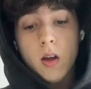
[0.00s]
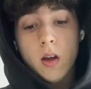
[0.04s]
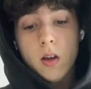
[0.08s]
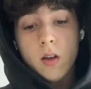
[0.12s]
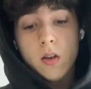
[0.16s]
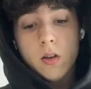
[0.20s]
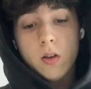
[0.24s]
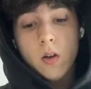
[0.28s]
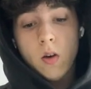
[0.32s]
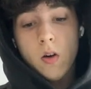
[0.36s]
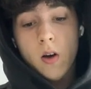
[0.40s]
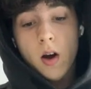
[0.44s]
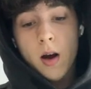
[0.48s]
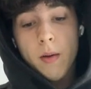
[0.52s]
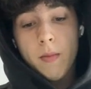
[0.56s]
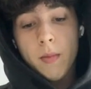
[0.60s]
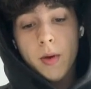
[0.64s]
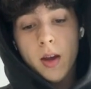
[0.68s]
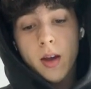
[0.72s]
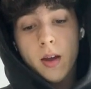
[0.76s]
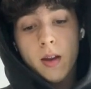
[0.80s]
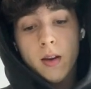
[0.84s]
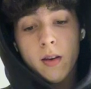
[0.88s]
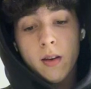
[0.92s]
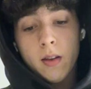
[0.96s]
So, I
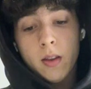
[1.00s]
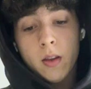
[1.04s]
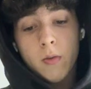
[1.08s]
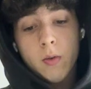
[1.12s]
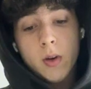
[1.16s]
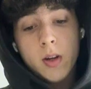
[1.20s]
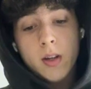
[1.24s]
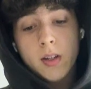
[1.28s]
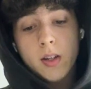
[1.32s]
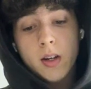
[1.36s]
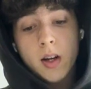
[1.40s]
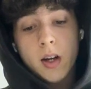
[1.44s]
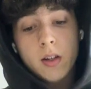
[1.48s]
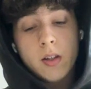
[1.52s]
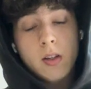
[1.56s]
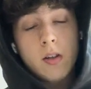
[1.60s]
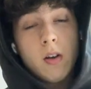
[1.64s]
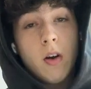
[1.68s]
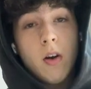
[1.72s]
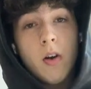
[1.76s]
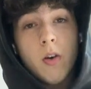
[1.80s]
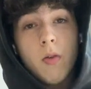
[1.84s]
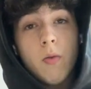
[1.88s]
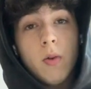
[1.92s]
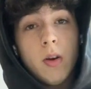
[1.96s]
mean, the reason I
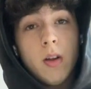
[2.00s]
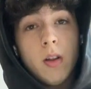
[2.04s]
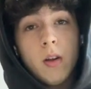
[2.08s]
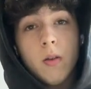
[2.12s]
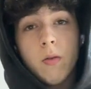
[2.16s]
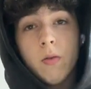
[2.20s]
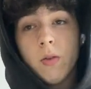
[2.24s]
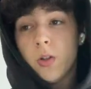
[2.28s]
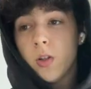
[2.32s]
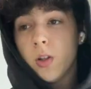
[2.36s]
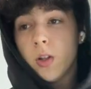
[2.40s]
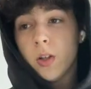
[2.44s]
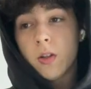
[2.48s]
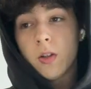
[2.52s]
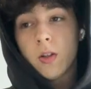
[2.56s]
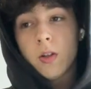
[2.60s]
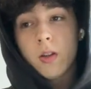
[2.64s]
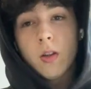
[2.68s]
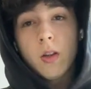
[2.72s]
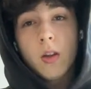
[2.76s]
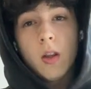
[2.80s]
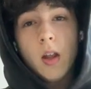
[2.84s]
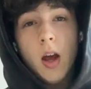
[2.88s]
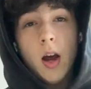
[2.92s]
started really was just,